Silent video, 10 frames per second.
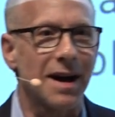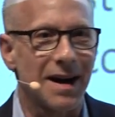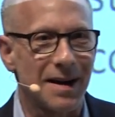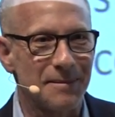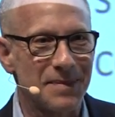
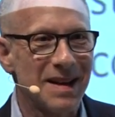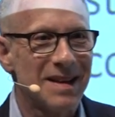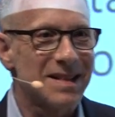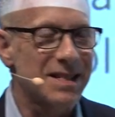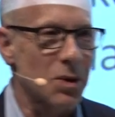Um,
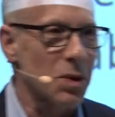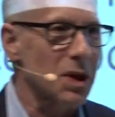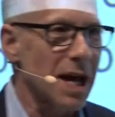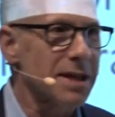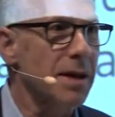so
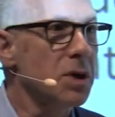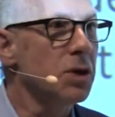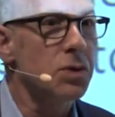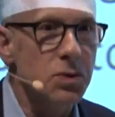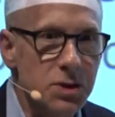let them
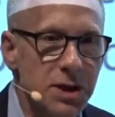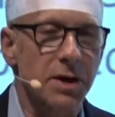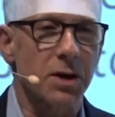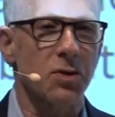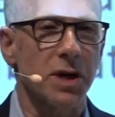use
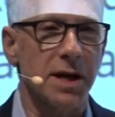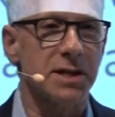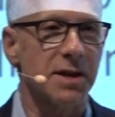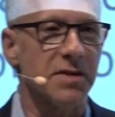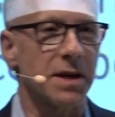their
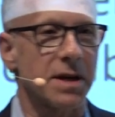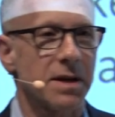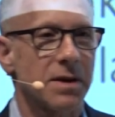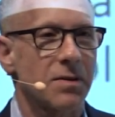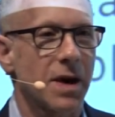
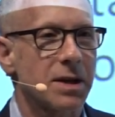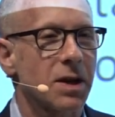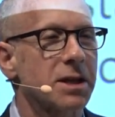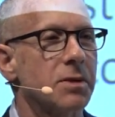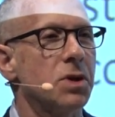creativity right?
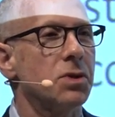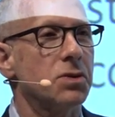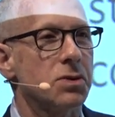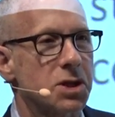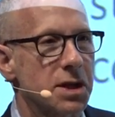Let them
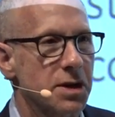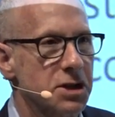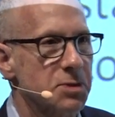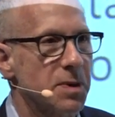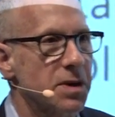use their
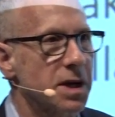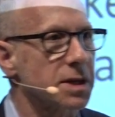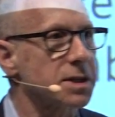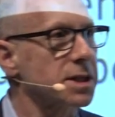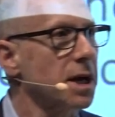
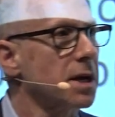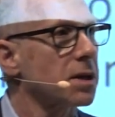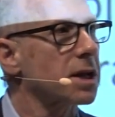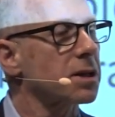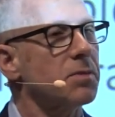experience.
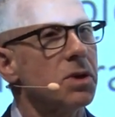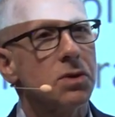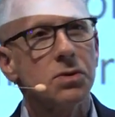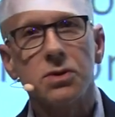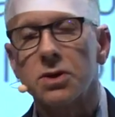Let them
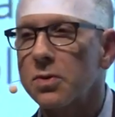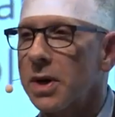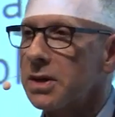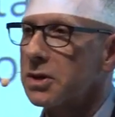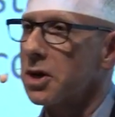use the
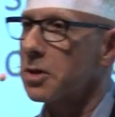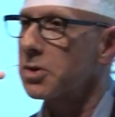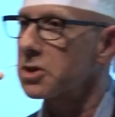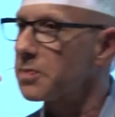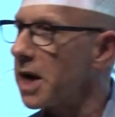way that their
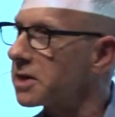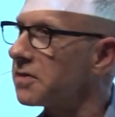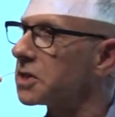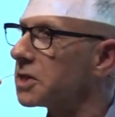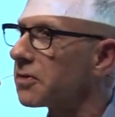
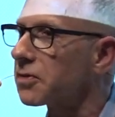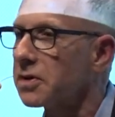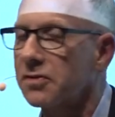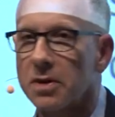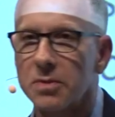perspective is
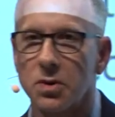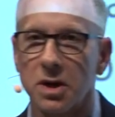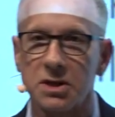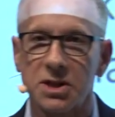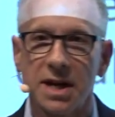different from
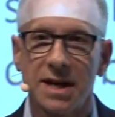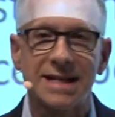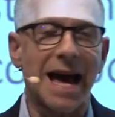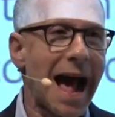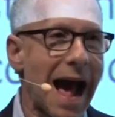yours
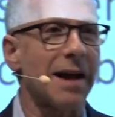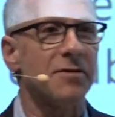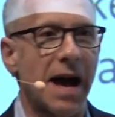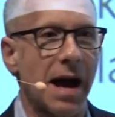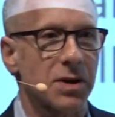to
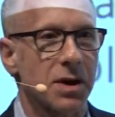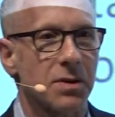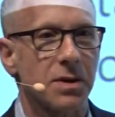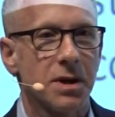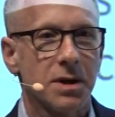add value.